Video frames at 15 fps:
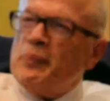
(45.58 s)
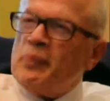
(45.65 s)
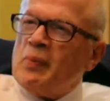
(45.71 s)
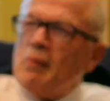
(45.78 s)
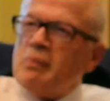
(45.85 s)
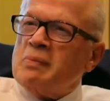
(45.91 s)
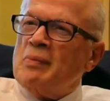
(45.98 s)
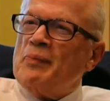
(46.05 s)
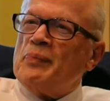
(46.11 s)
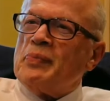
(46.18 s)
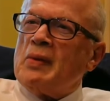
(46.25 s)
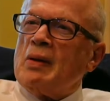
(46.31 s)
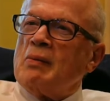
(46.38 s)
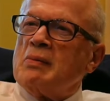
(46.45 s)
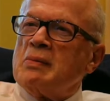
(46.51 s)
It is
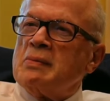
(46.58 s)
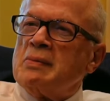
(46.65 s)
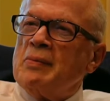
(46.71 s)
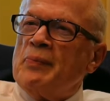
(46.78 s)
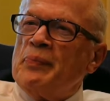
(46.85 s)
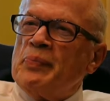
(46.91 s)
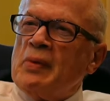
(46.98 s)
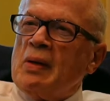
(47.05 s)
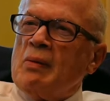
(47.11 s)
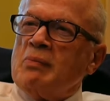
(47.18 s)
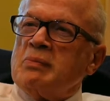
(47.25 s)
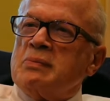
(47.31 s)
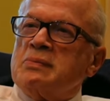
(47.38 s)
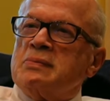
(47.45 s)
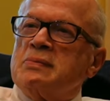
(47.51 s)
my
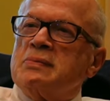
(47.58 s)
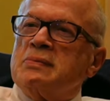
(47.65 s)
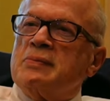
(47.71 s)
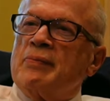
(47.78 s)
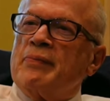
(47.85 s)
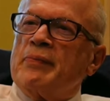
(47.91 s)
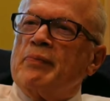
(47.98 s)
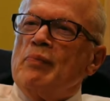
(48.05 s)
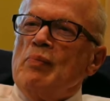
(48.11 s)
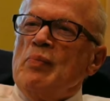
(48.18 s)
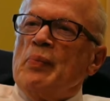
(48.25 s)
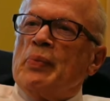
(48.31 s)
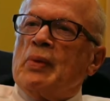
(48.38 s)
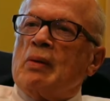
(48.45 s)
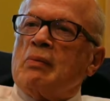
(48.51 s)
pleasure. So we're going to
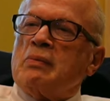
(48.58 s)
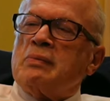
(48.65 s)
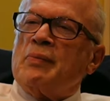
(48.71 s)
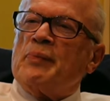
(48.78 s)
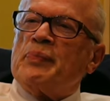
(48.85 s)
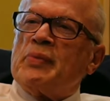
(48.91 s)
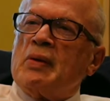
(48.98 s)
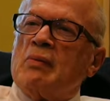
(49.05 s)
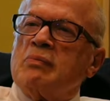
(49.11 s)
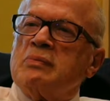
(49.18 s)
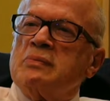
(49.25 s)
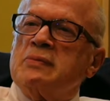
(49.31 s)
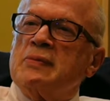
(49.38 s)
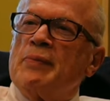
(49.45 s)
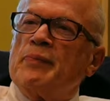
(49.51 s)
talk about
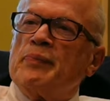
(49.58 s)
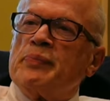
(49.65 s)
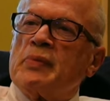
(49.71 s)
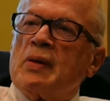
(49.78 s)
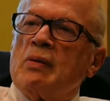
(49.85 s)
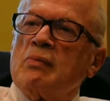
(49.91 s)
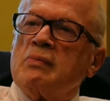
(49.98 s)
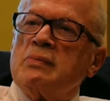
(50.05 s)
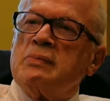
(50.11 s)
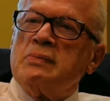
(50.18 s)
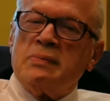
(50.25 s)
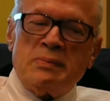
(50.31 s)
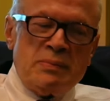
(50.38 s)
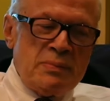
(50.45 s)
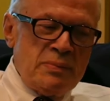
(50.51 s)
slip and fall
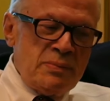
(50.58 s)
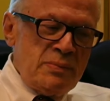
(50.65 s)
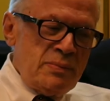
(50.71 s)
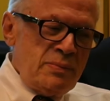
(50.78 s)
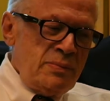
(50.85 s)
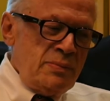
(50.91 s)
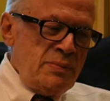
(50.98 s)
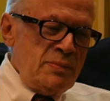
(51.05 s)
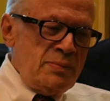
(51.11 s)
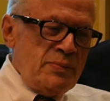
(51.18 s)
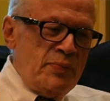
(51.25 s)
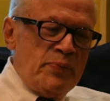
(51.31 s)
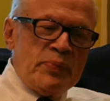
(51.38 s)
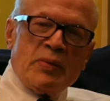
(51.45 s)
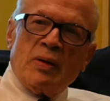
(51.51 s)
cases. And
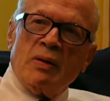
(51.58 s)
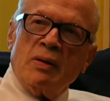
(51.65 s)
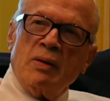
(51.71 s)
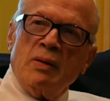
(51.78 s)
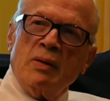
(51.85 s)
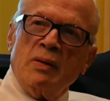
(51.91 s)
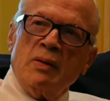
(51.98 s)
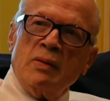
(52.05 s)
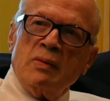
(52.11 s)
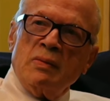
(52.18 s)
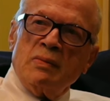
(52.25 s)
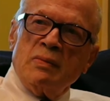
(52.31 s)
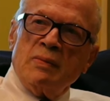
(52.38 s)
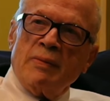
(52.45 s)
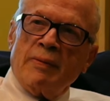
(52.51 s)
let's maybe begin
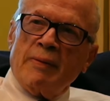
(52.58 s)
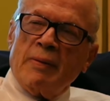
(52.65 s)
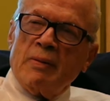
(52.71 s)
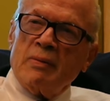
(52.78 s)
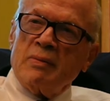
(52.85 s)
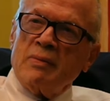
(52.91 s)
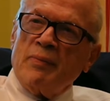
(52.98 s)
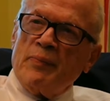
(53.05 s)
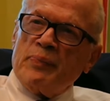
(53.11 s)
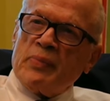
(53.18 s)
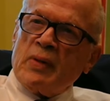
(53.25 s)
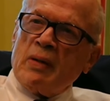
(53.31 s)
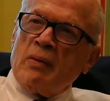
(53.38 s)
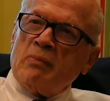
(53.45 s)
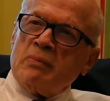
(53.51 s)
by,
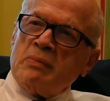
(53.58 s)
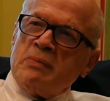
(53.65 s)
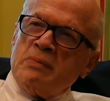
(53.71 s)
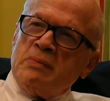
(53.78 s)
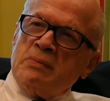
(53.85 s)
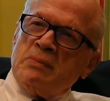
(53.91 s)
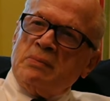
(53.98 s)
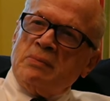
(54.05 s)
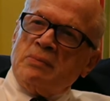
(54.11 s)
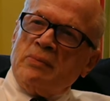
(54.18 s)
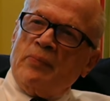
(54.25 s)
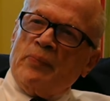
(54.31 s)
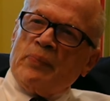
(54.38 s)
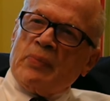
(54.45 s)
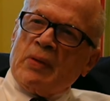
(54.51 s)
how do you
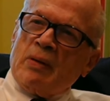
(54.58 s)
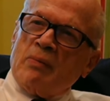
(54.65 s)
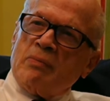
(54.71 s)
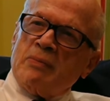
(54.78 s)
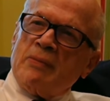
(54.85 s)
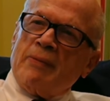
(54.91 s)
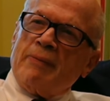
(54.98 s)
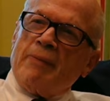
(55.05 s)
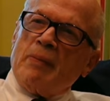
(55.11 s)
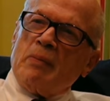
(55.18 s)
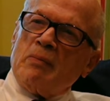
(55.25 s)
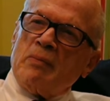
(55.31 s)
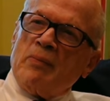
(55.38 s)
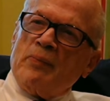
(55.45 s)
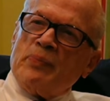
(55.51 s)
see the key
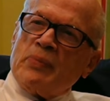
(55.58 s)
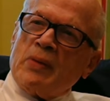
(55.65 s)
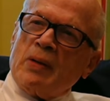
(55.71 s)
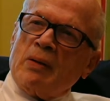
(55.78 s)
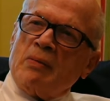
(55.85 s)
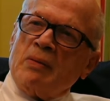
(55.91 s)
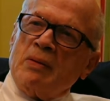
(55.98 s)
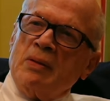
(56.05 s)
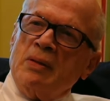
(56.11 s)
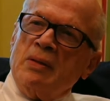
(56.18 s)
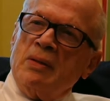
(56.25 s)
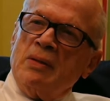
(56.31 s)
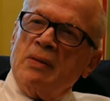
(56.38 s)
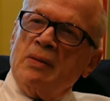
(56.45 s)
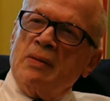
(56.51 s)
elements
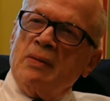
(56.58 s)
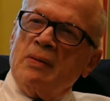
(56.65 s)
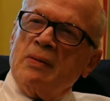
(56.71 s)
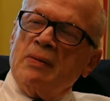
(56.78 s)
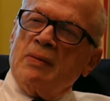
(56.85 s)
of a